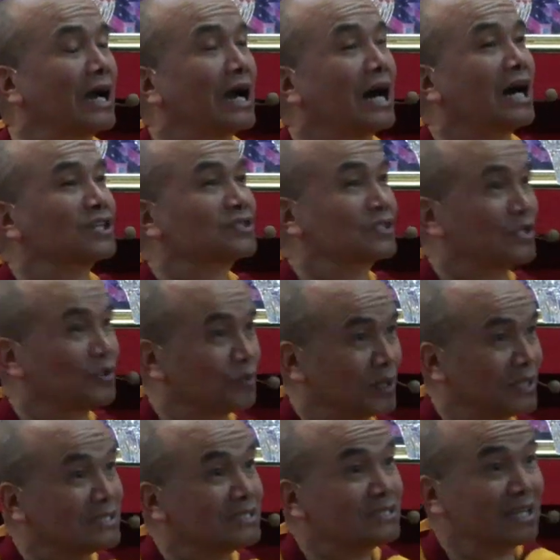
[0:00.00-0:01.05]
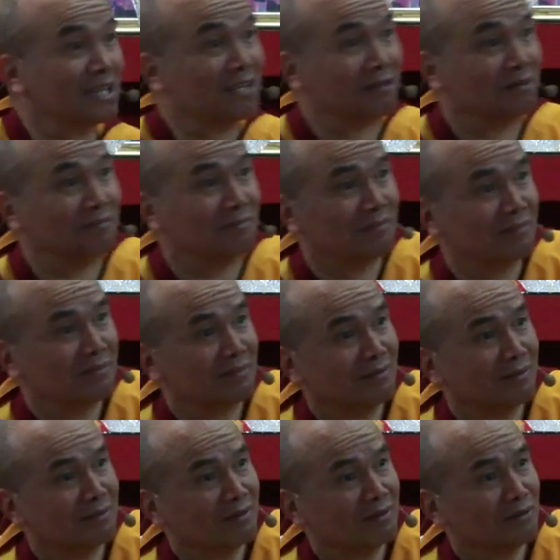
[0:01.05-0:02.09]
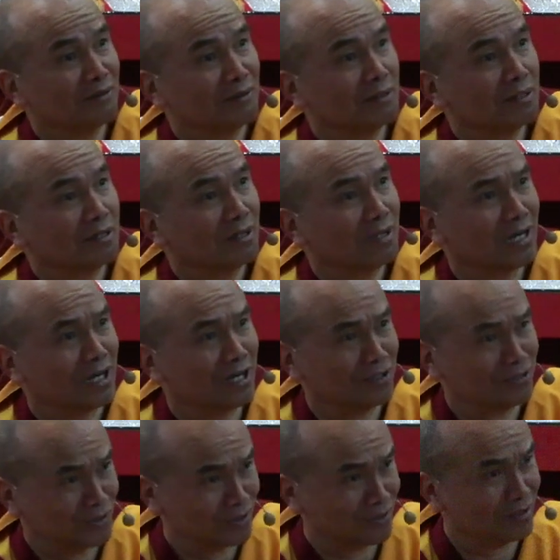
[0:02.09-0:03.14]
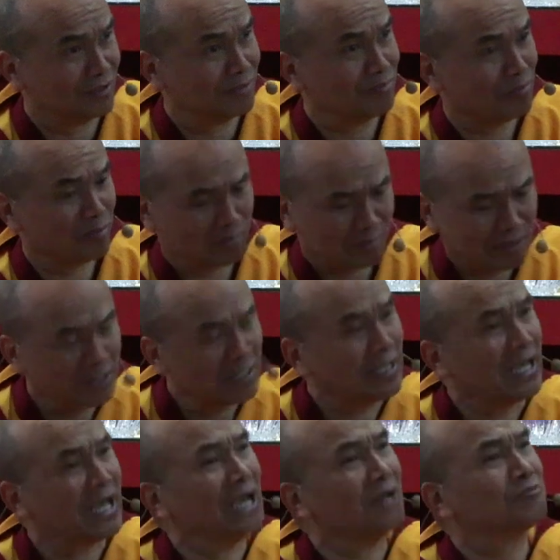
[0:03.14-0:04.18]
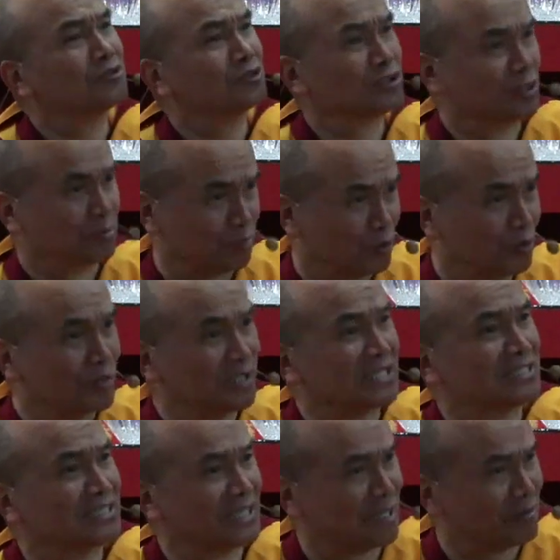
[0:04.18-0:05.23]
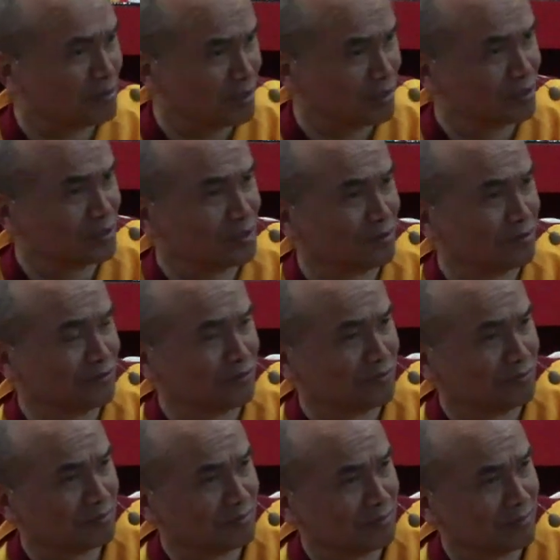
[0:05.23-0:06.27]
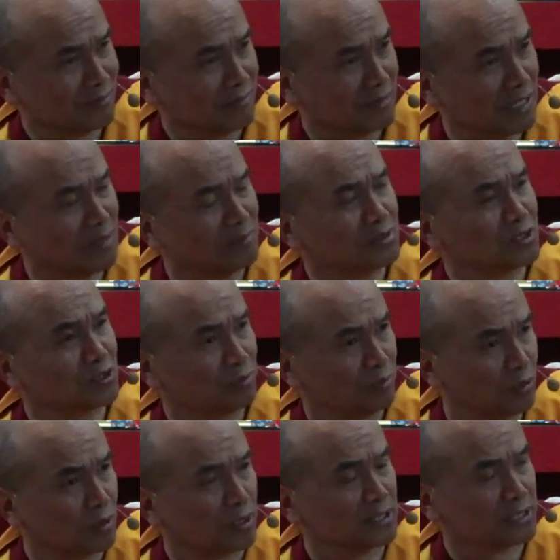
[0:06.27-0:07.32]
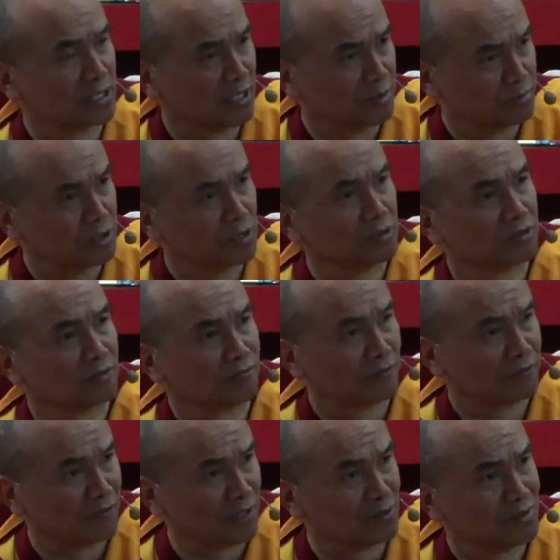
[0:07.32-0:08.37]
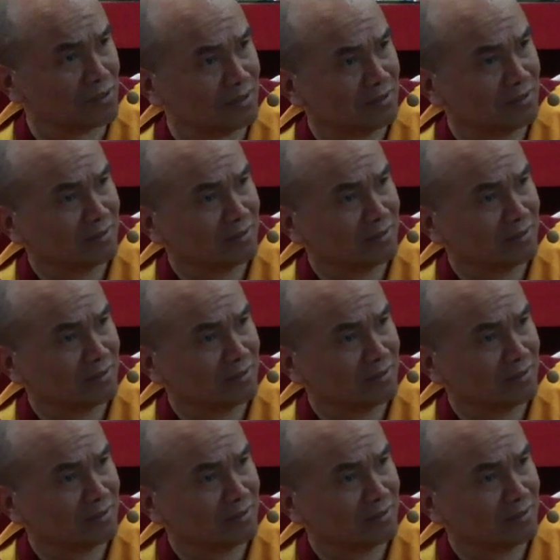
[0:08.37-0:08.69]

Isolated same. Are you sure? Emptiness of book, is it emptiness of book? Is it emptiness of the flower?